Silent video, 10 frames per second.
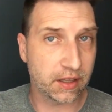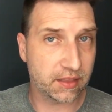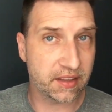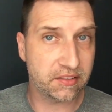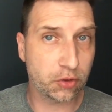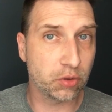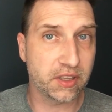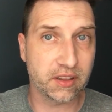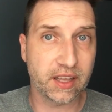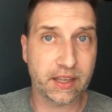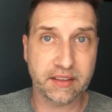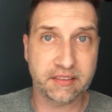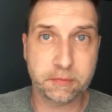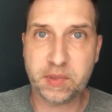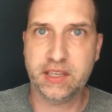Like they sold it like a
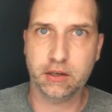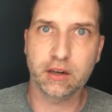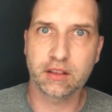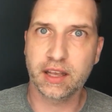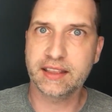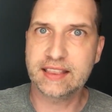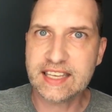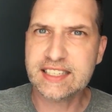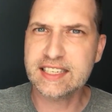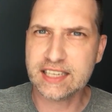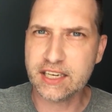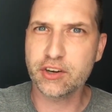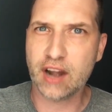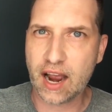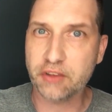speaker. Like this is
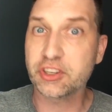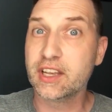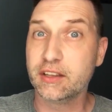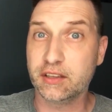in your house.